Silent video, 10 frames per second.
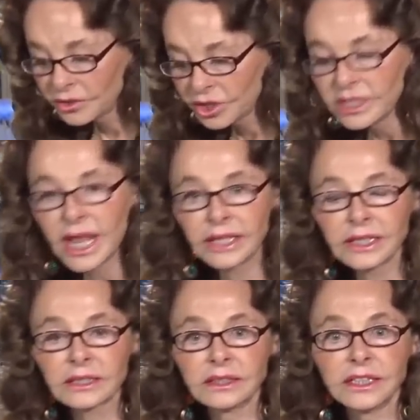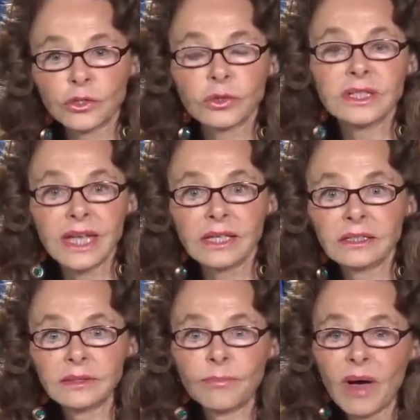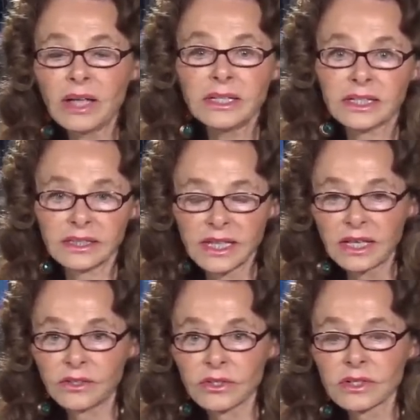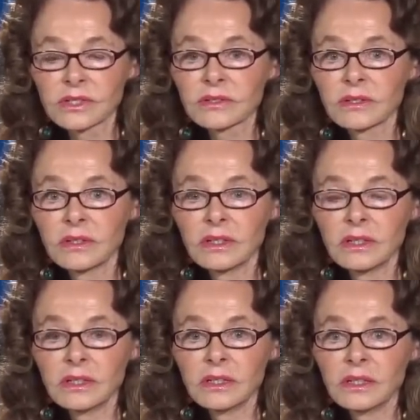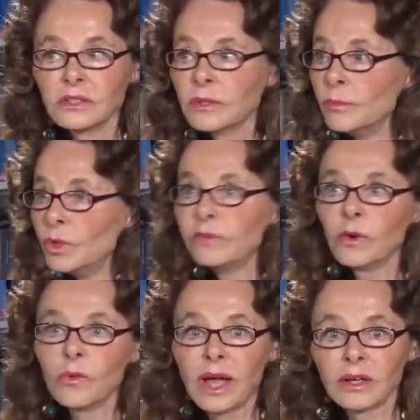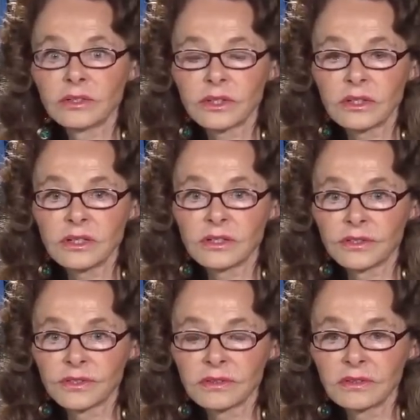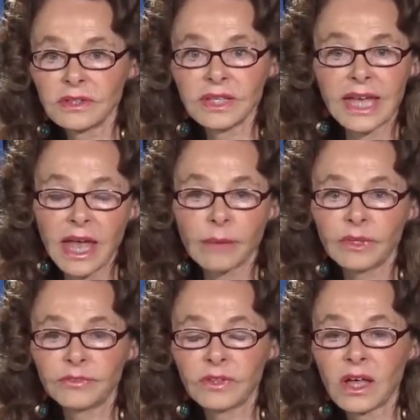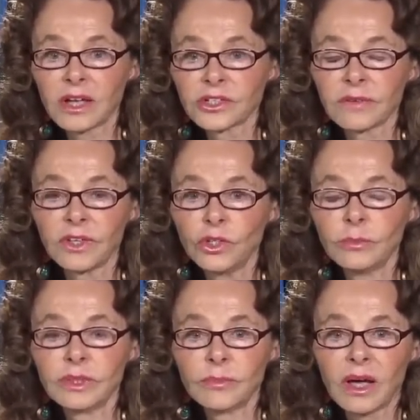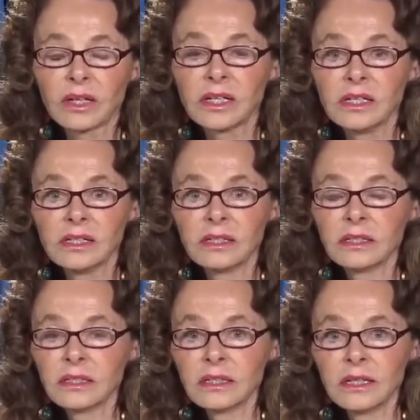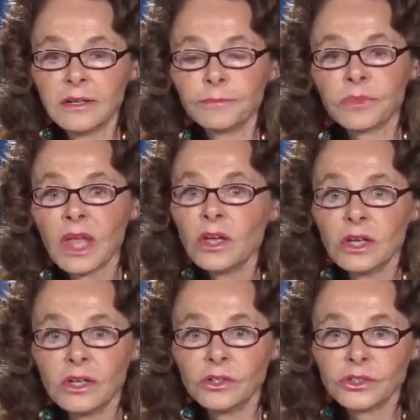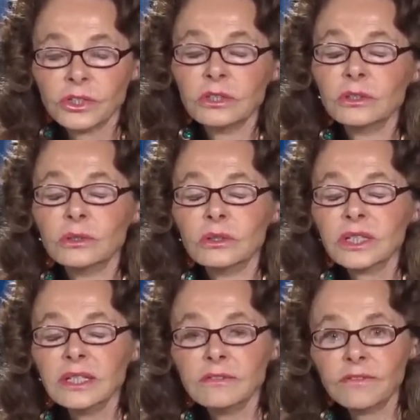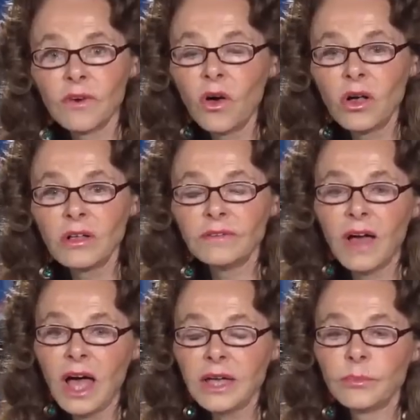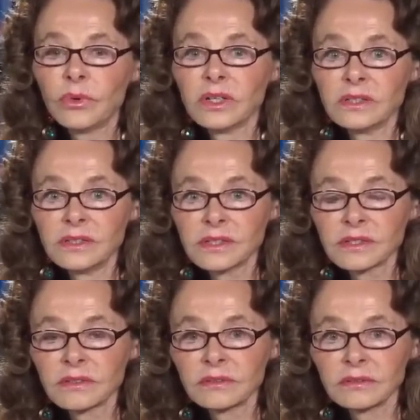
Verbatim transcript: genetically created body containers to move around Earth in the camouflage of a human body, to evolve hybrids.